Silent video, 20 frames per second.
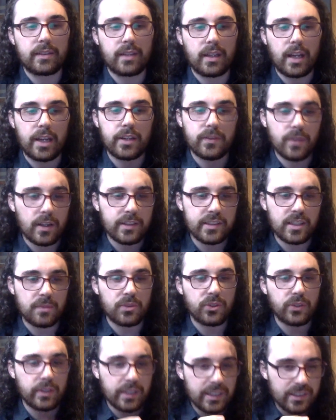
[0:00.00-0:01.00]
and I trust them
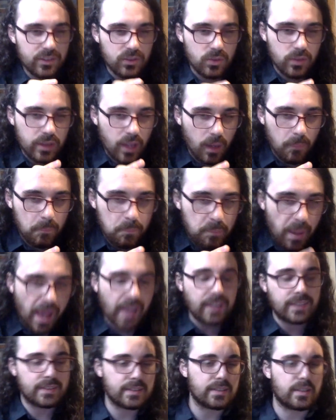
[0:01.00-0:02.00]
to at least do their
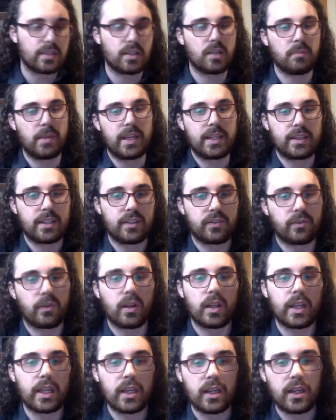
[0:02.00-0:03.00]
best to make this
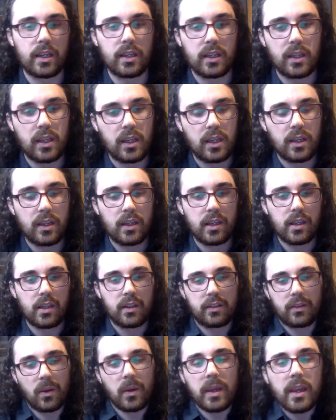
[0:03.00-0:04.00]
really good.
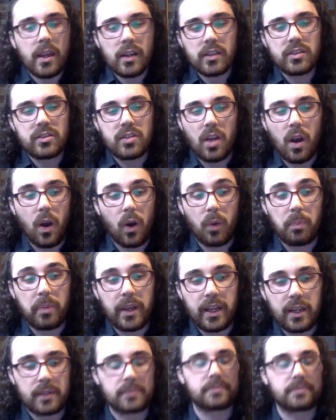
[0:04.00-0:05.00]
So here's to hoping.